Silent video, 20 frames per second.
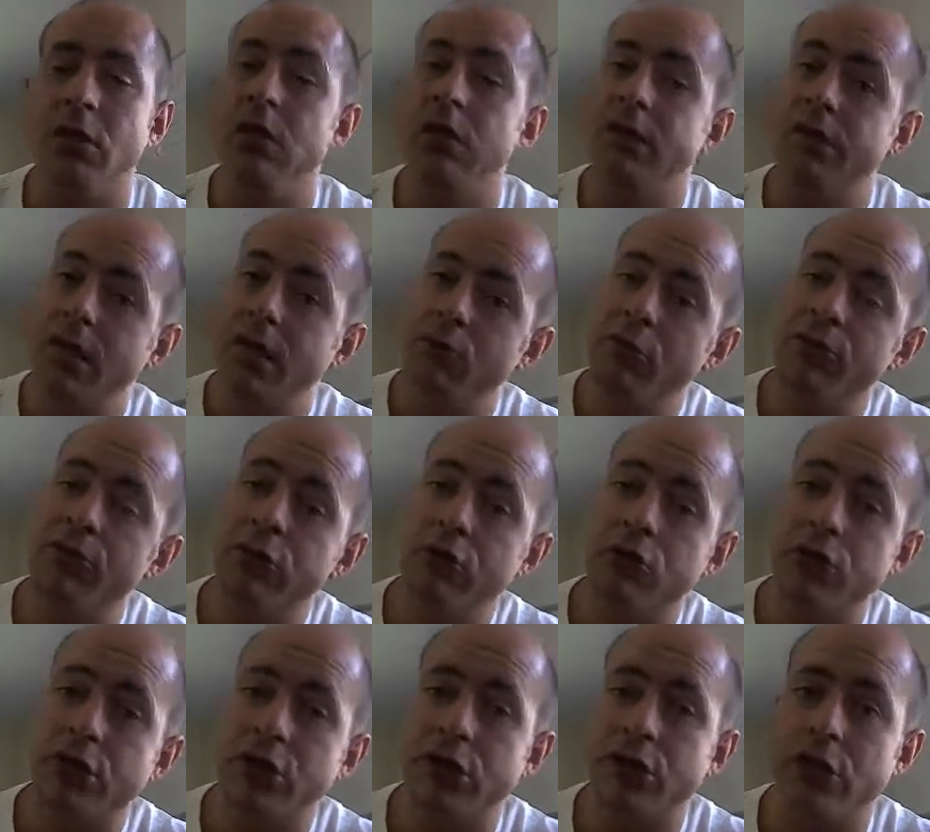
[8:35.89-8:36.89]
Same with
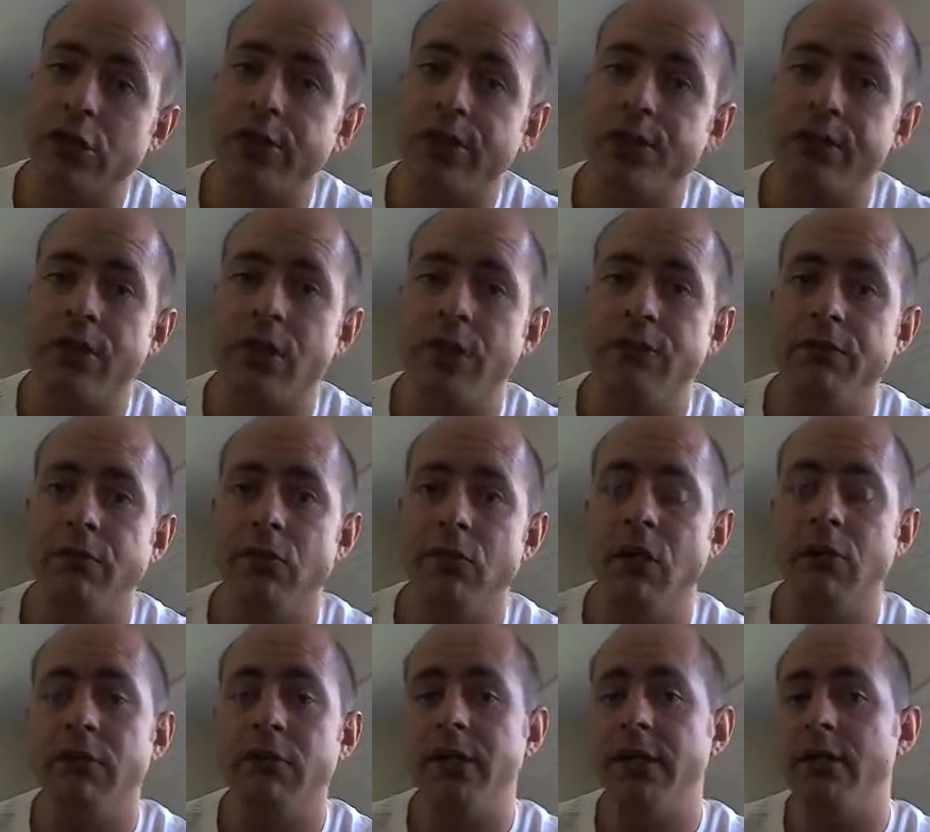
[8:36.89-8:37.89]
nutrition. If you're
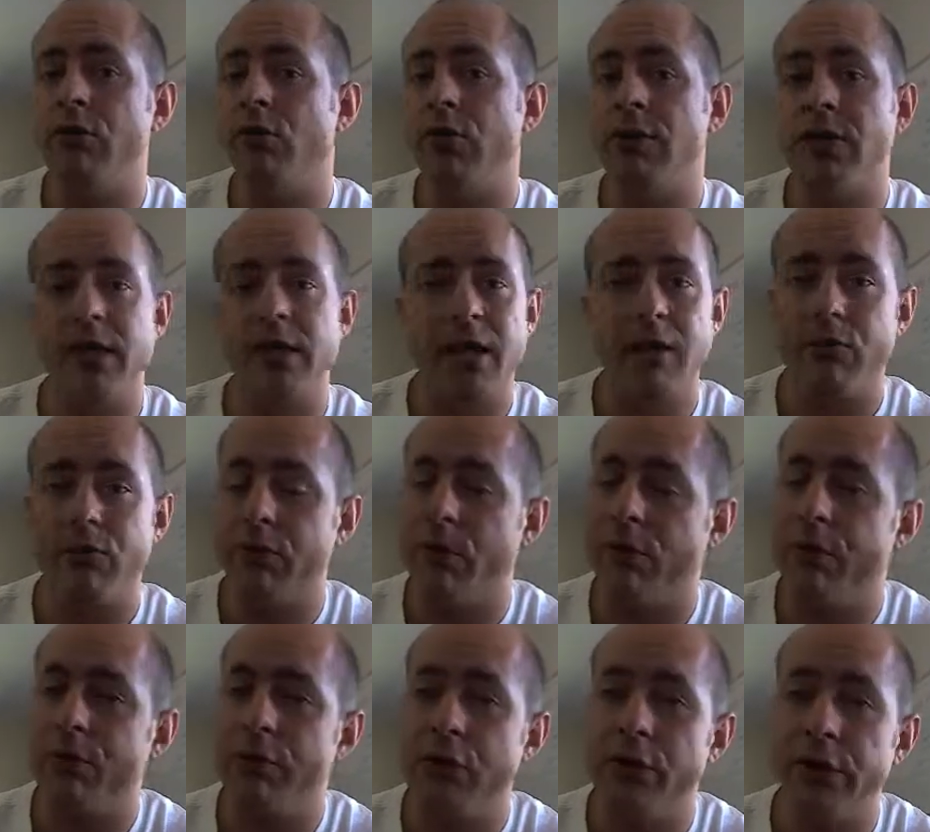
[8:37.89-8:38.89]
currently not eating
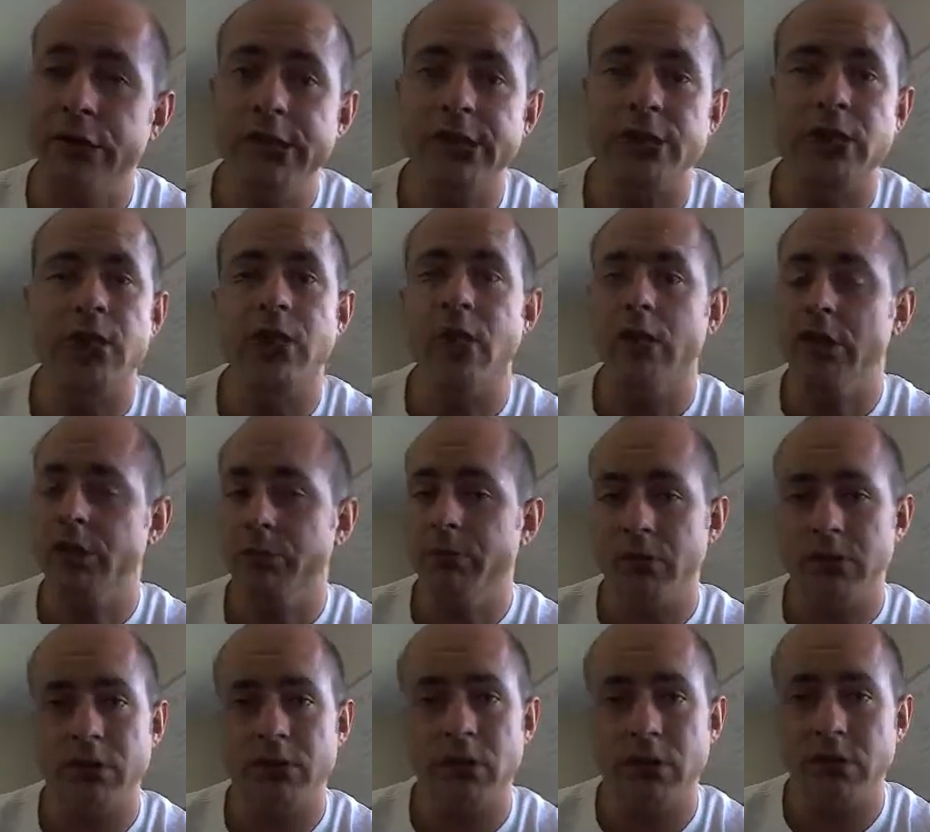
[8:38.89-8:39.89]
healthy foods,
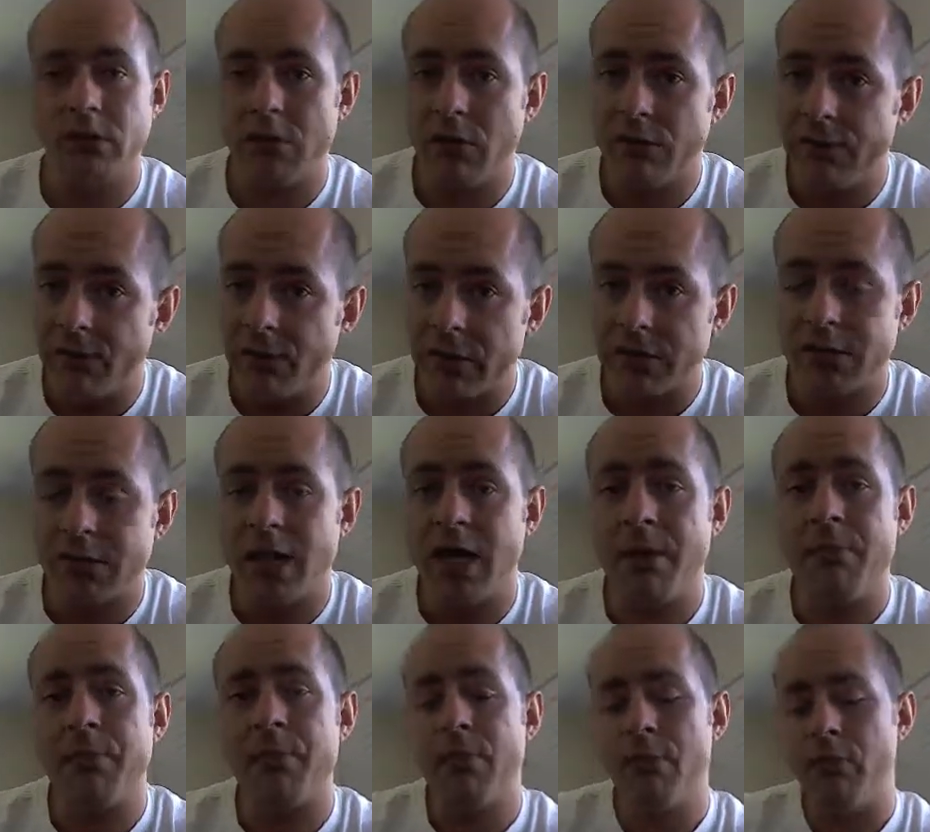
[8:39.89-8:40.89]
Lunchbox Diet's a good first
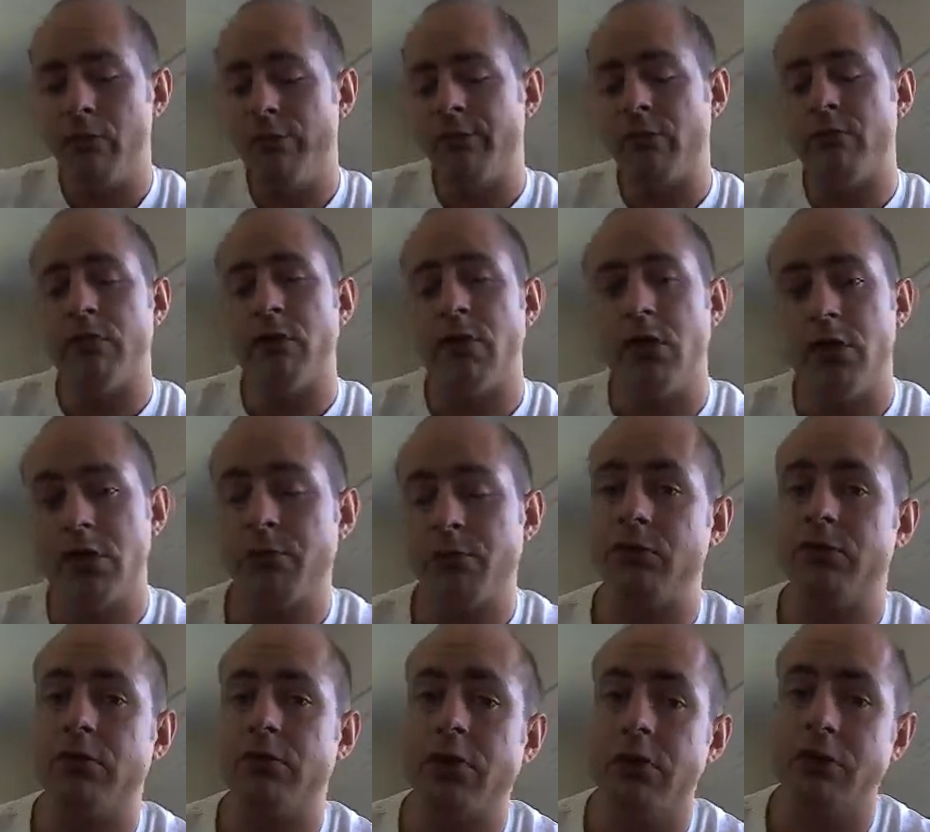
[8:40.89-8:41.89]
step. Then move on to
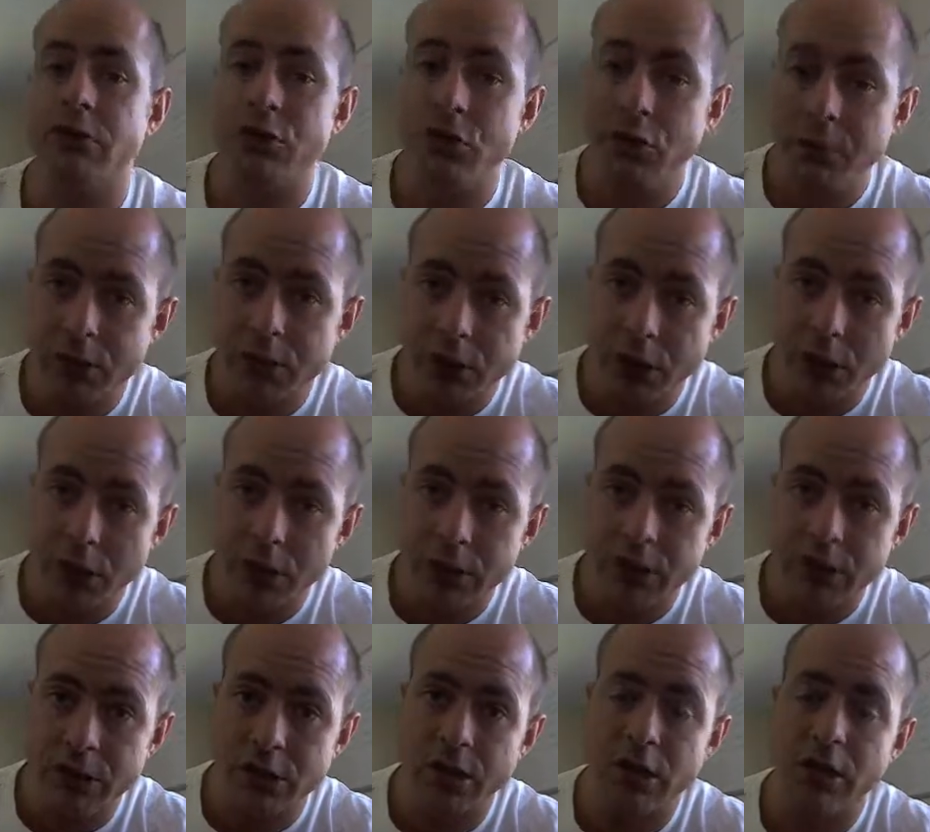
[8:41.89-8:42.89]
Lunchbox Diet
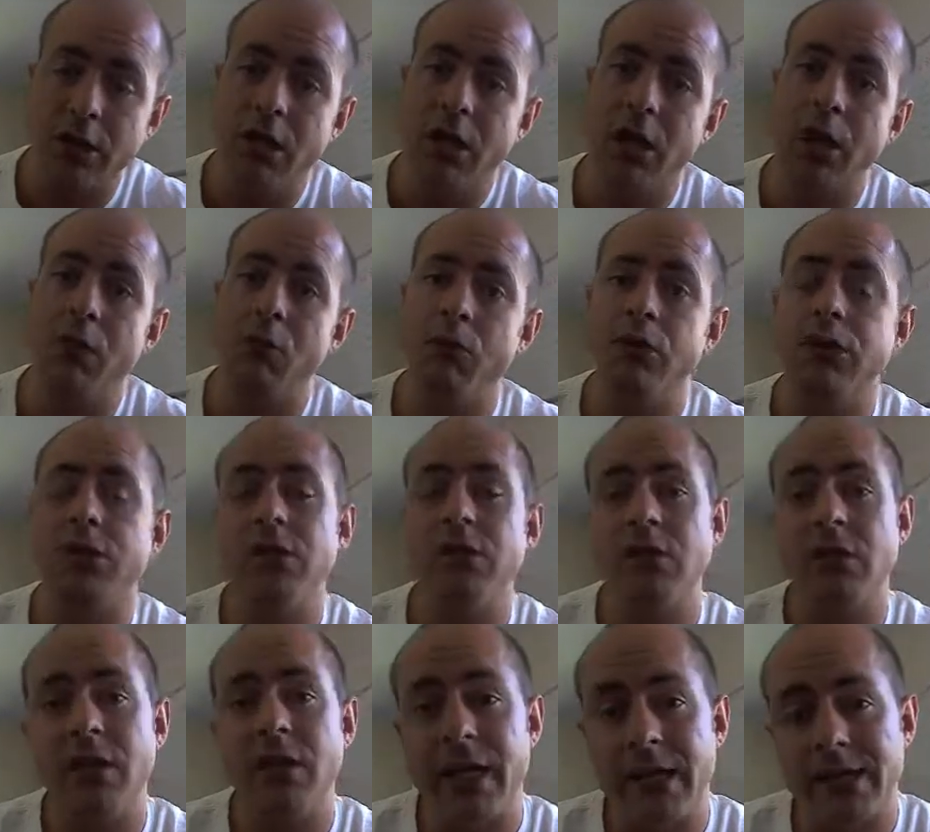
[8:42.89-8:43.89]
Supercharged, which is
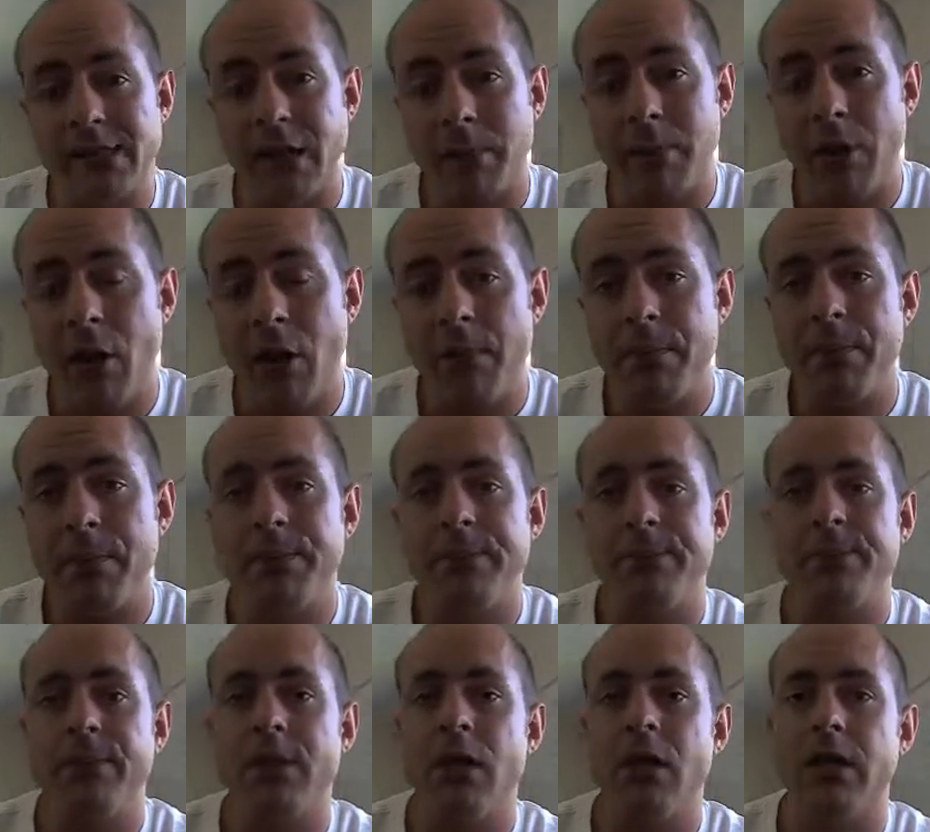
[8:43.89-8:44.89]
the next step up.
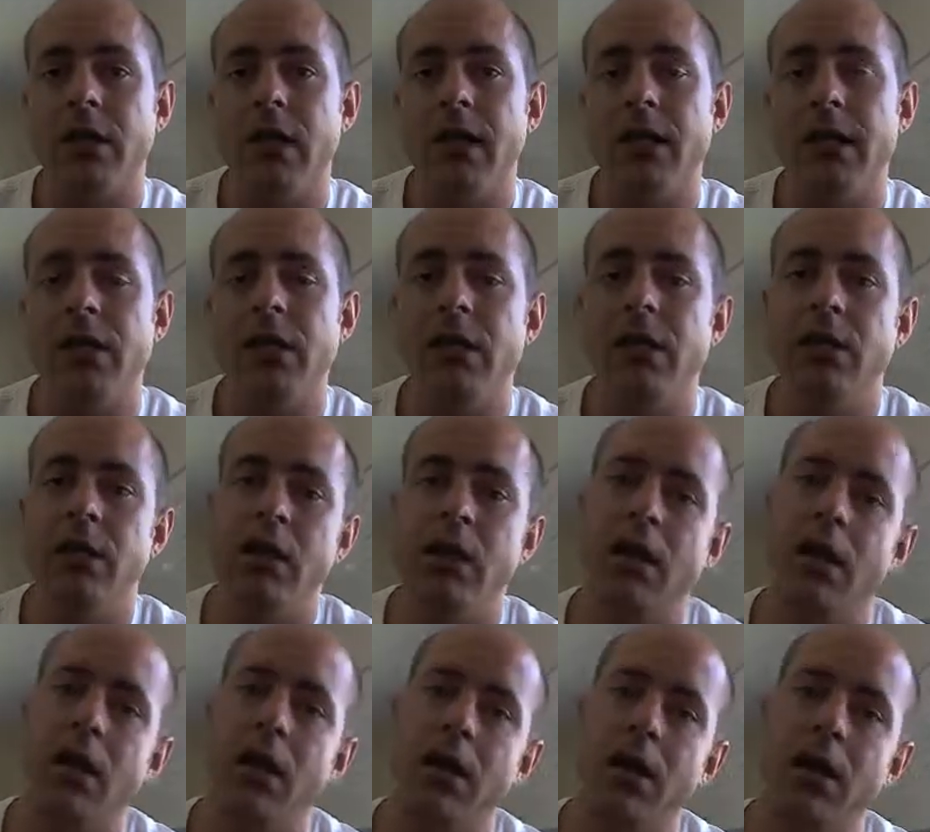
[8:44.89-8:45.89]
Okay,
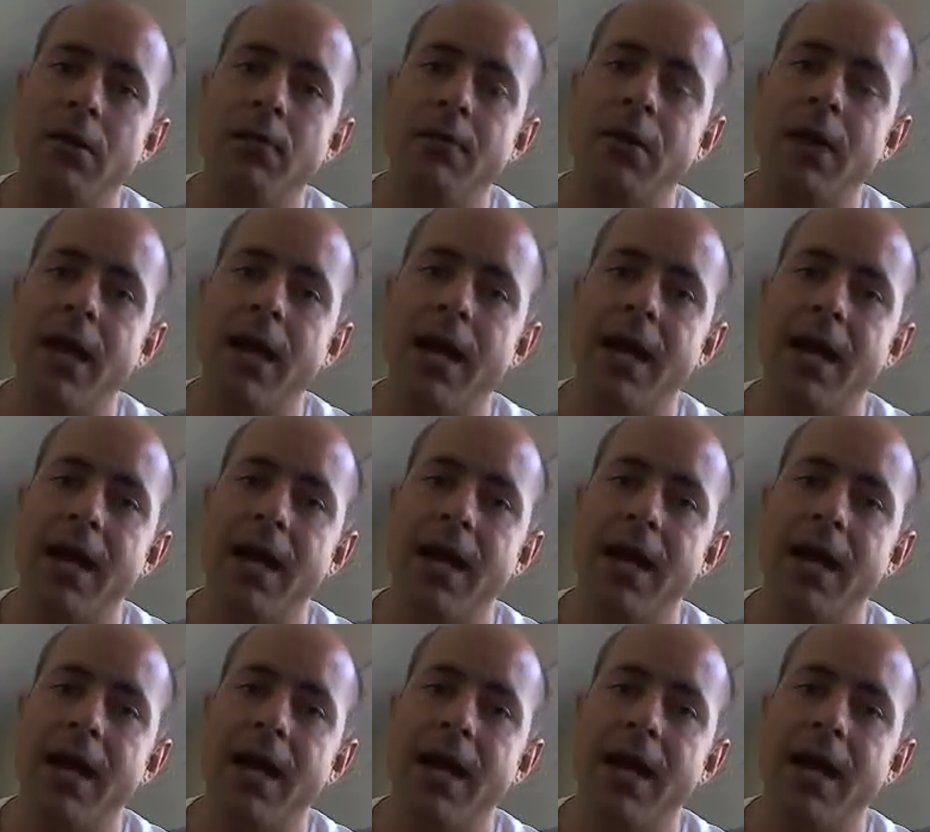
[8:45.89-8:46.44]
and